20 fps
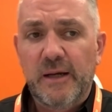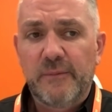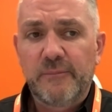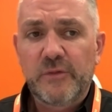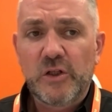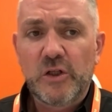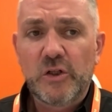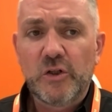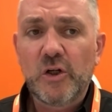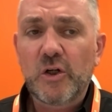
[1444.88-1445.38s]

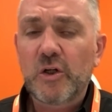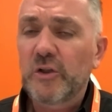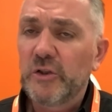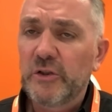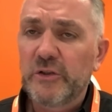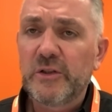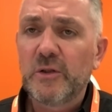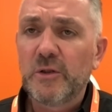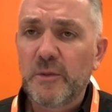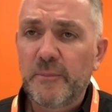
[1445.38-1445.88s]
you're not going to
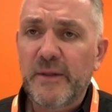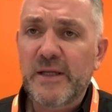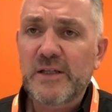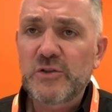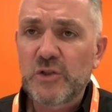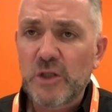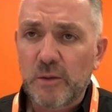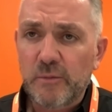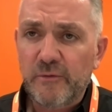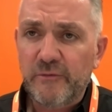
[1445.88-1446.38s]
do the best
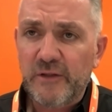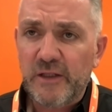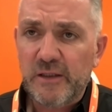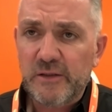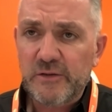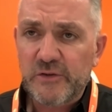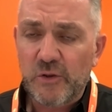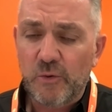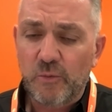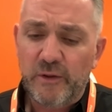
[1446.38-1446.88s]
job of it.
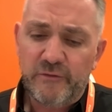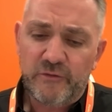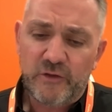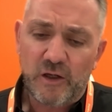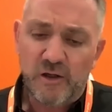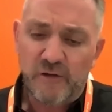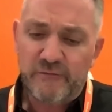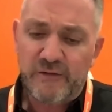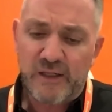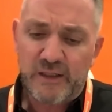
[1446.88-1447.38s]
So we've got
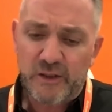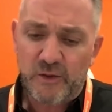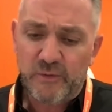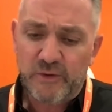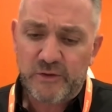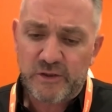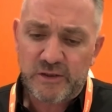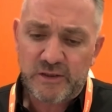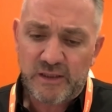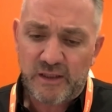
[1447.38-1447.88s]
a value
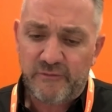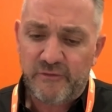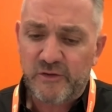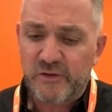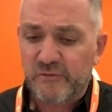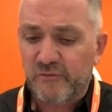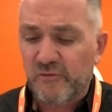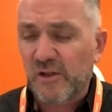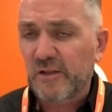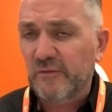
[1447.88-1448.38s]
which is, if
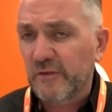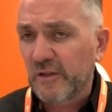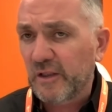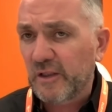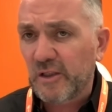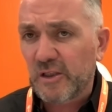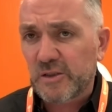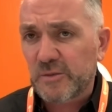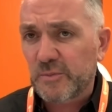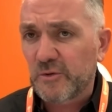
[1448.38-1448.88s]
it's right for the
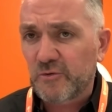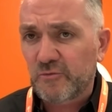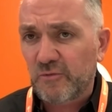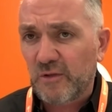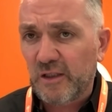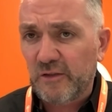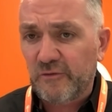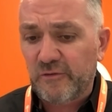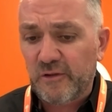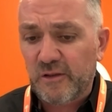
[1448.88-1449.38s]
customers,
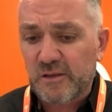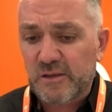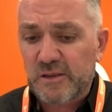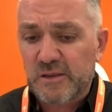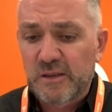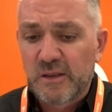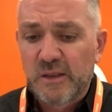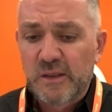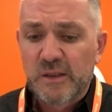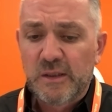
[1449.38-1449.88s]
right for us.
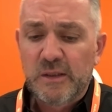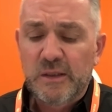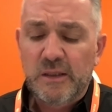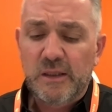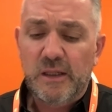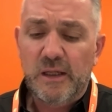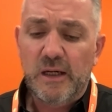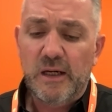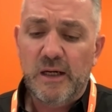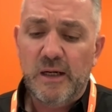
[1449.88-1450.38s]

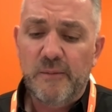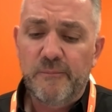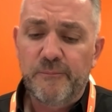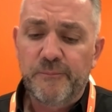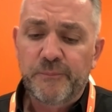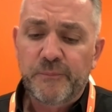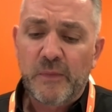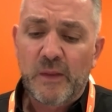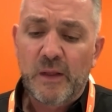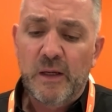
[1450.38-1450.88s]

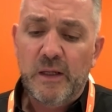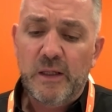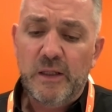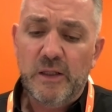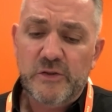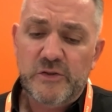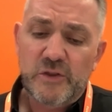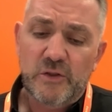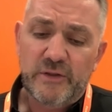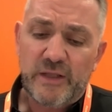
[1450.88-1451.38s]

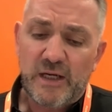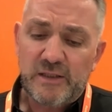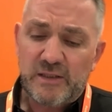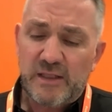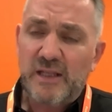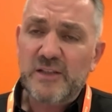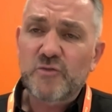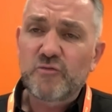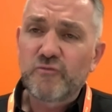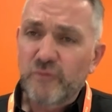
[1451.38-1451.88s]
So
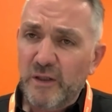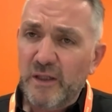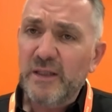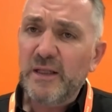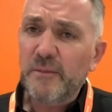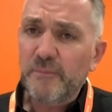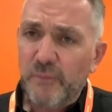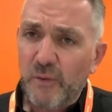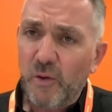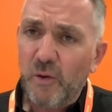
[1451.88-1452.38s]
that's really
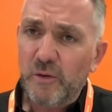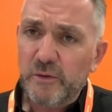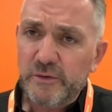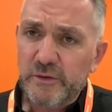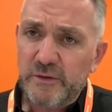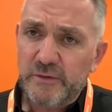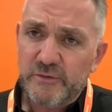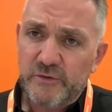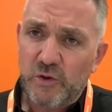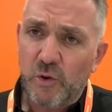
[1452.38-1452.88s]
important.
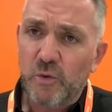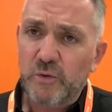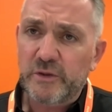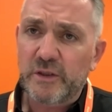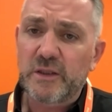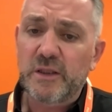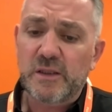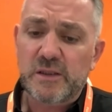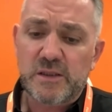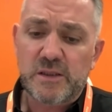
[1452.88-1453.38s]
Talk to
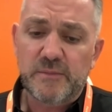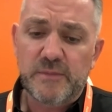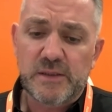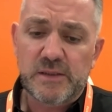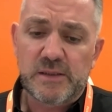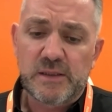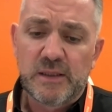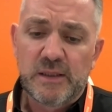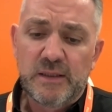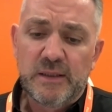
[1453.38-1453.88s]

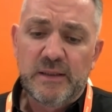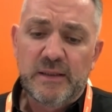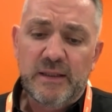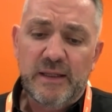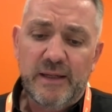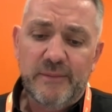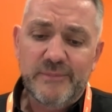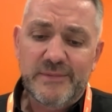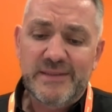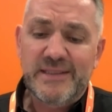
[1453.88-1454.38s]
customers,
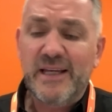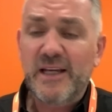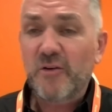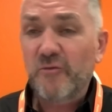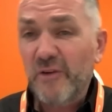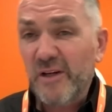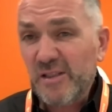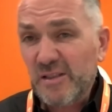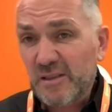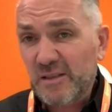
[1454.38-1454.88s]
take
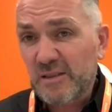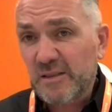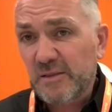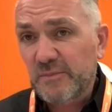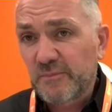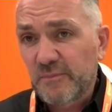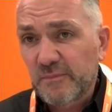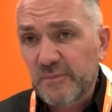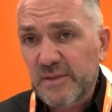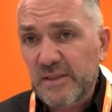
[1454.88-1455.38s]

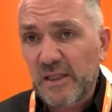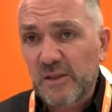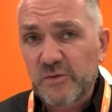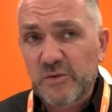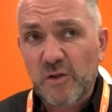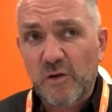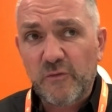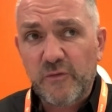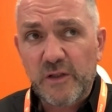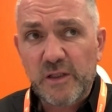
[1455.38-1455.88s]
risks. Sounds
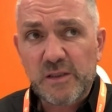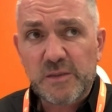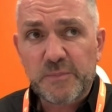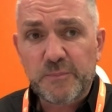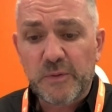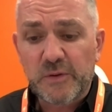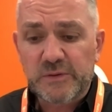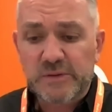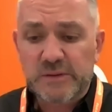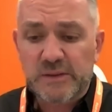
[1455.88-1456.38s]
obvious,
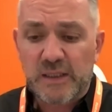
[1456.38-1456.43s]
but